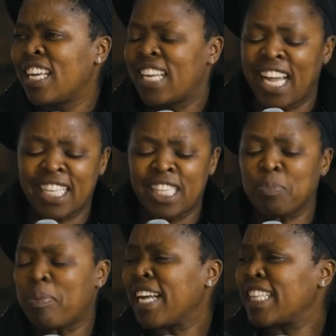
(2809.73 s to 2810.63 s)
Like this
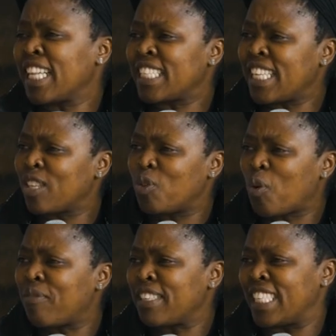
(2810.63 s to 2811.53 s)
black thing takes you
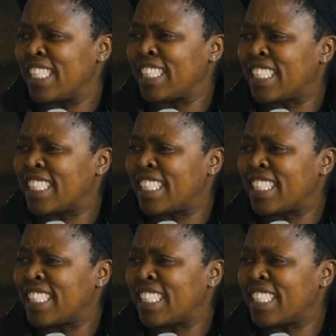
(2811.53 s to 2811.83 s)
overseas.